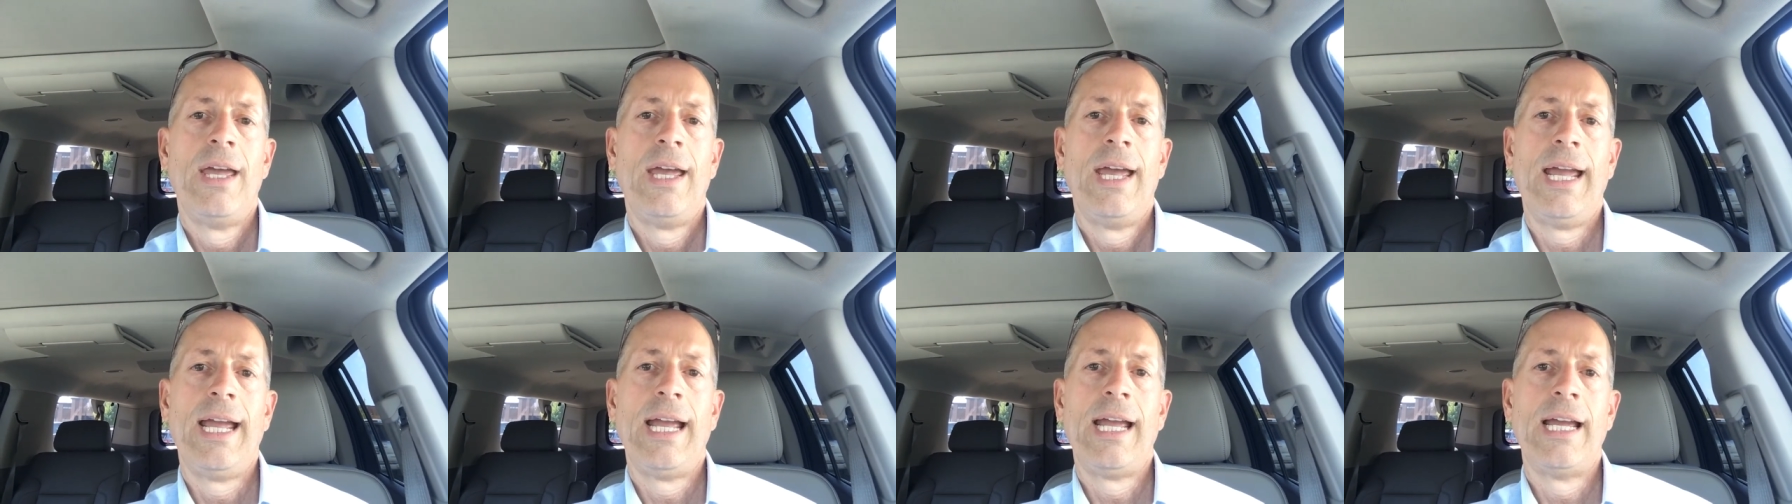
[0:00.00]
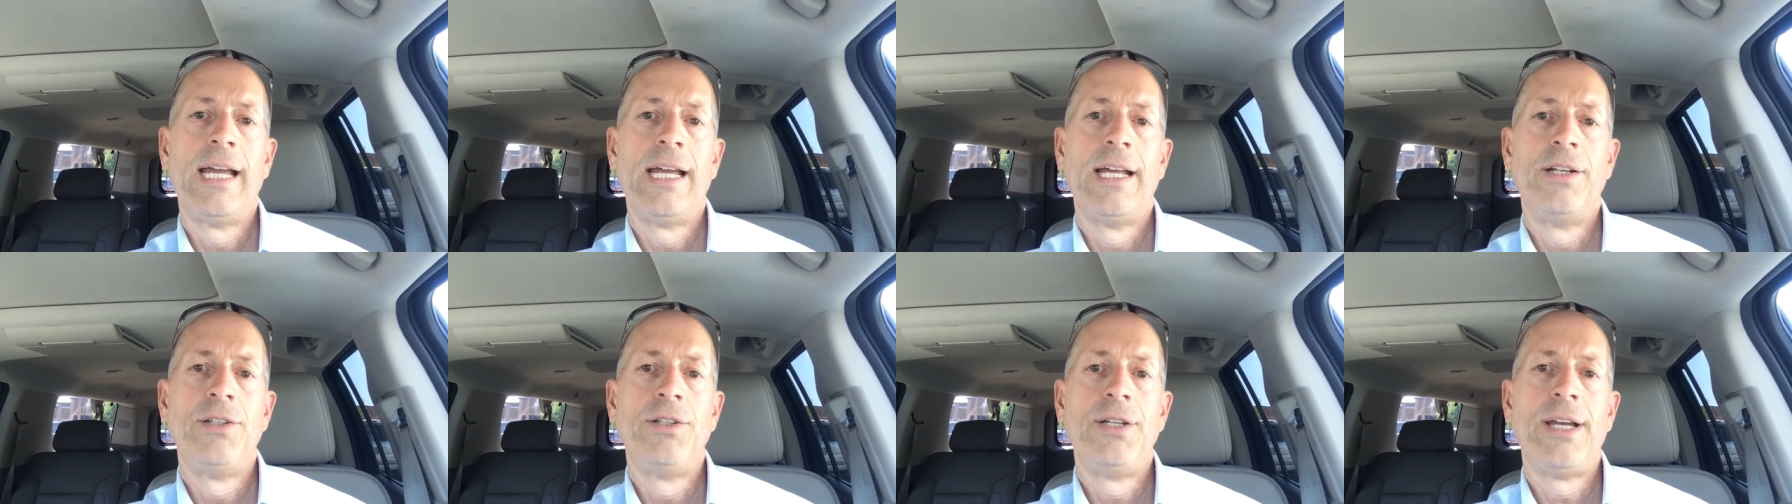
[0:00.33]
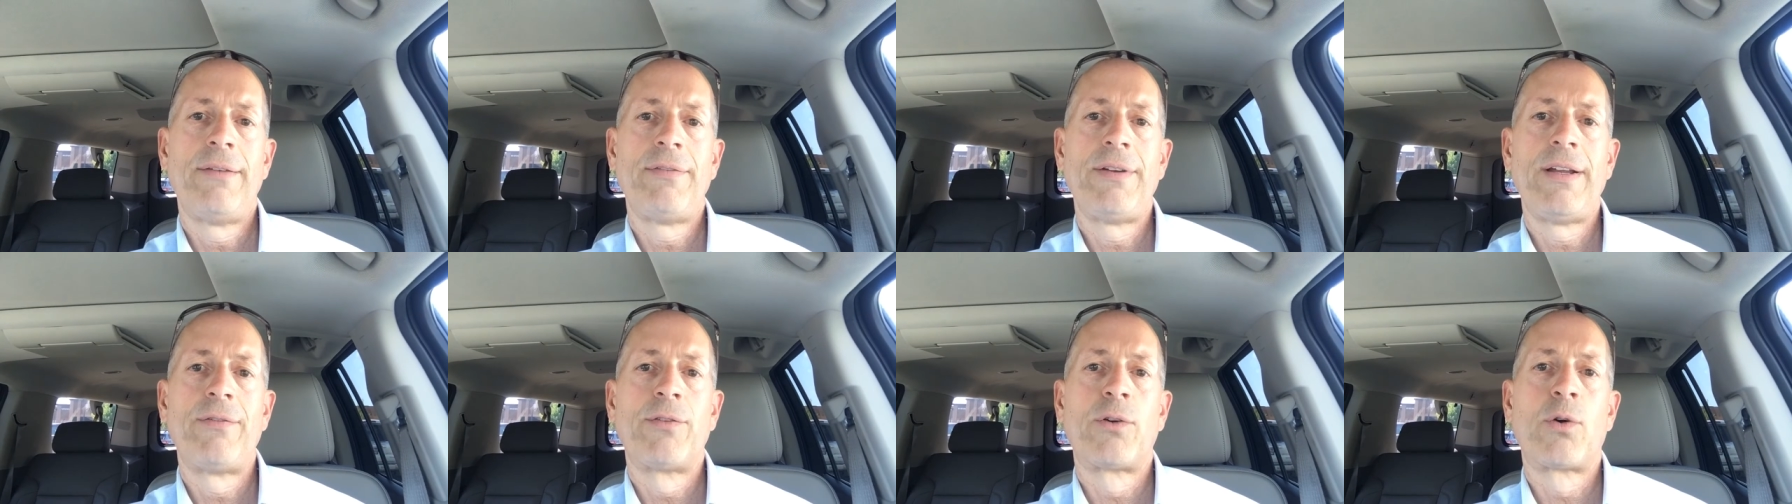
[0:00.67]
And you
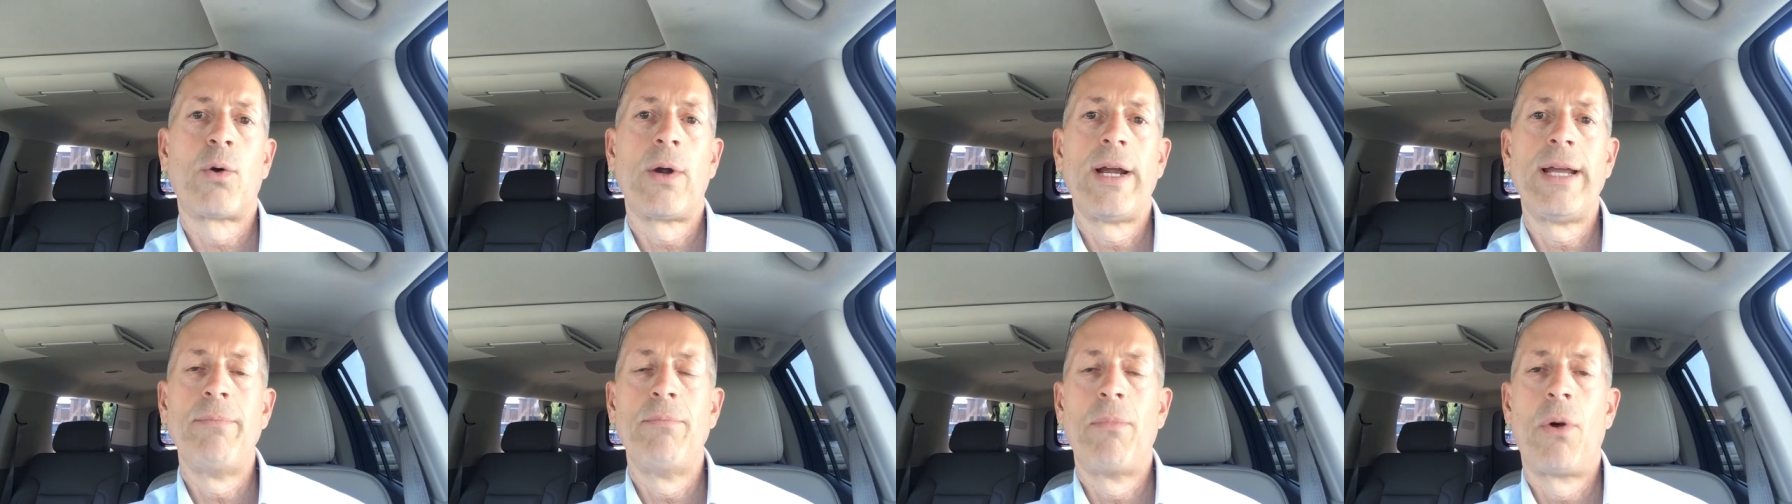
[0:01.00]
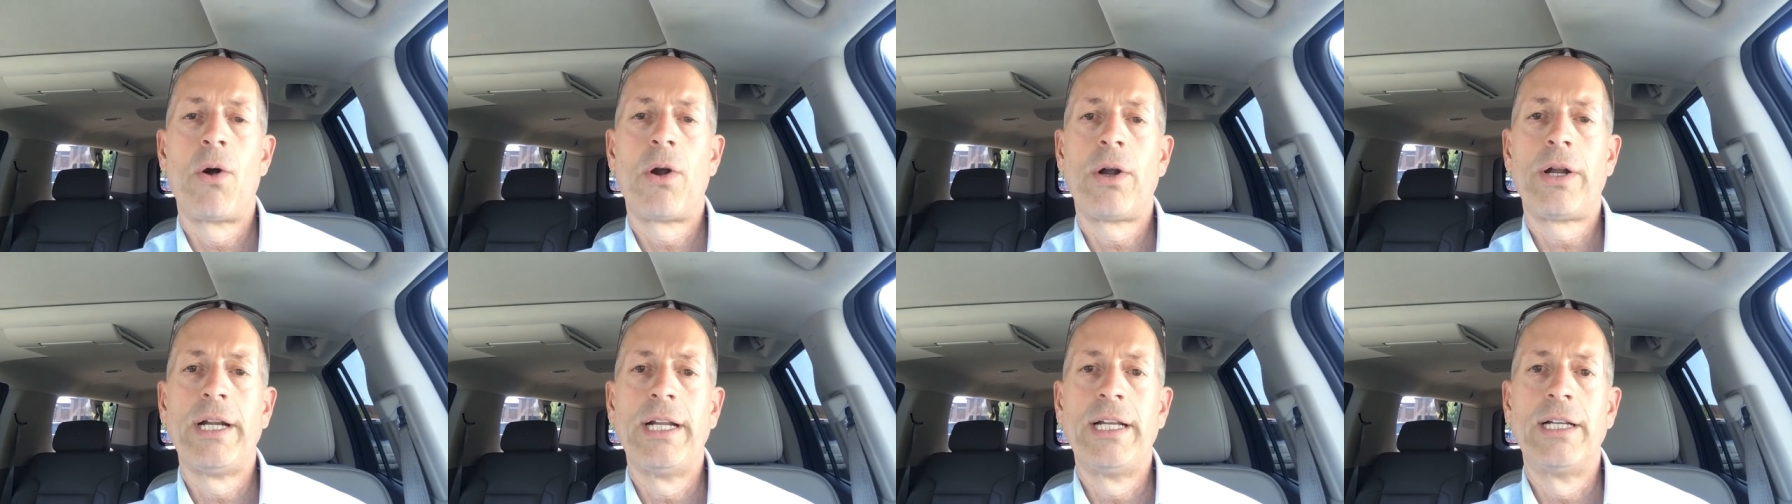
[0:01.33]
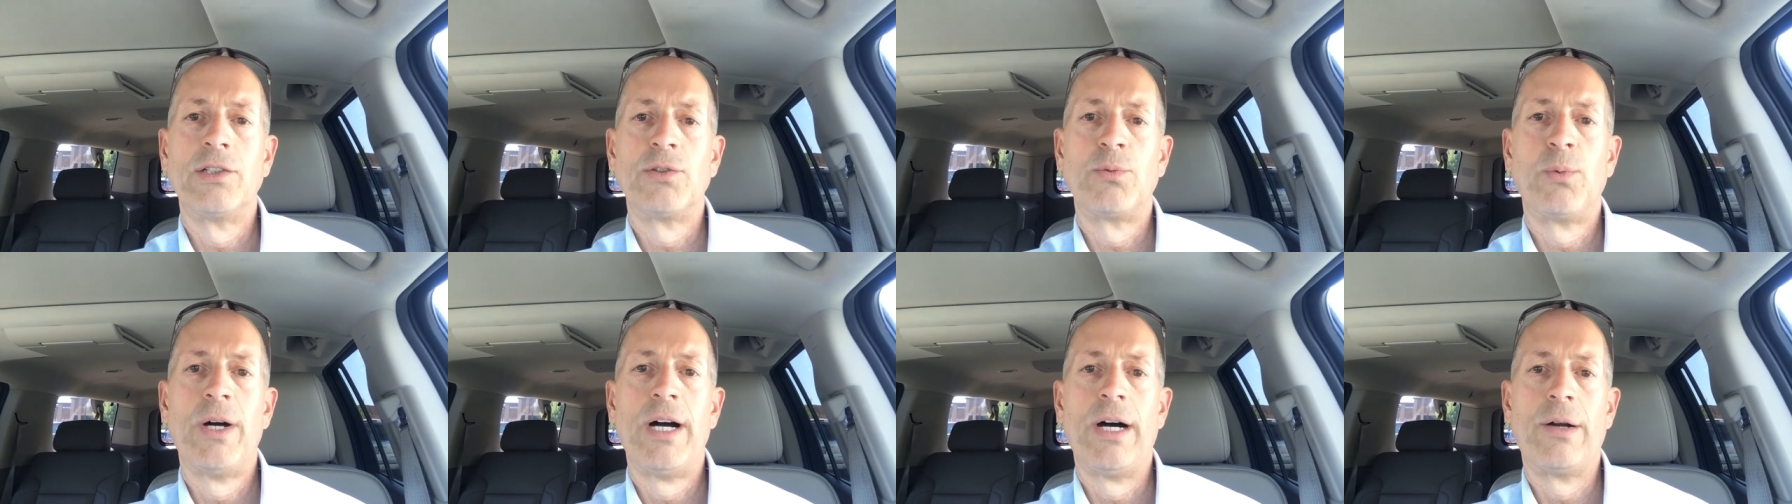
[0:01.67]
have to have great marketing
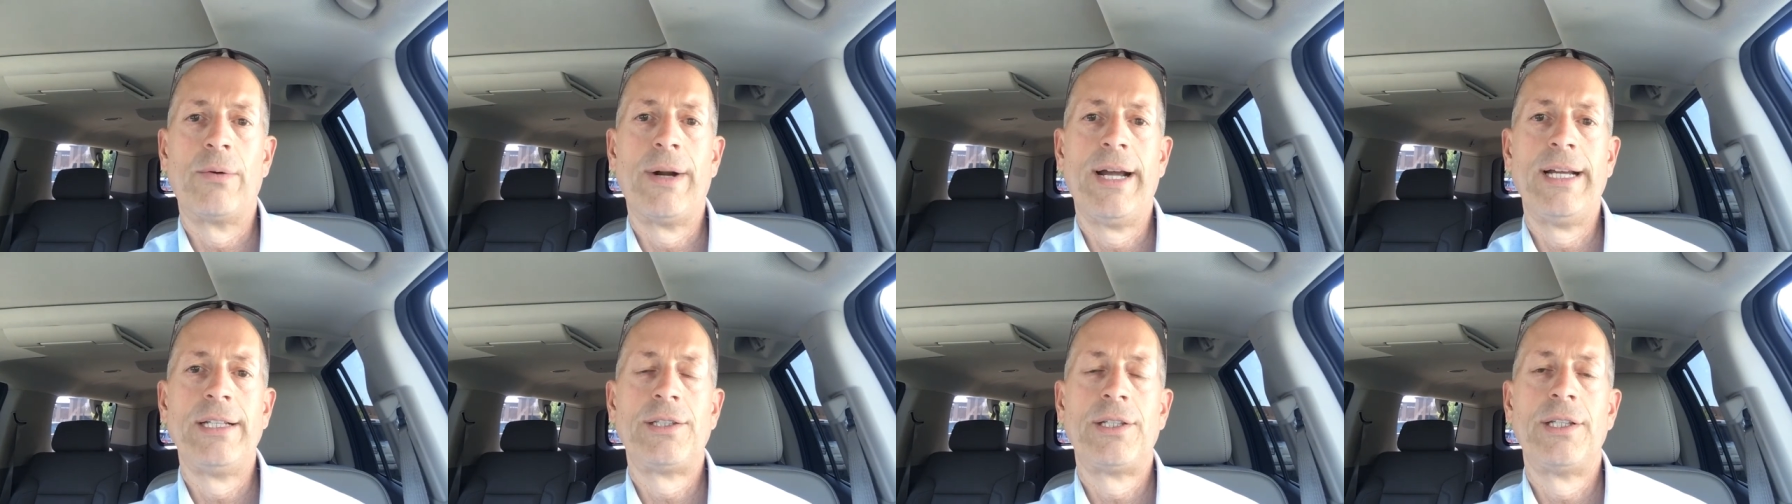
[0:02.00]
as well, right?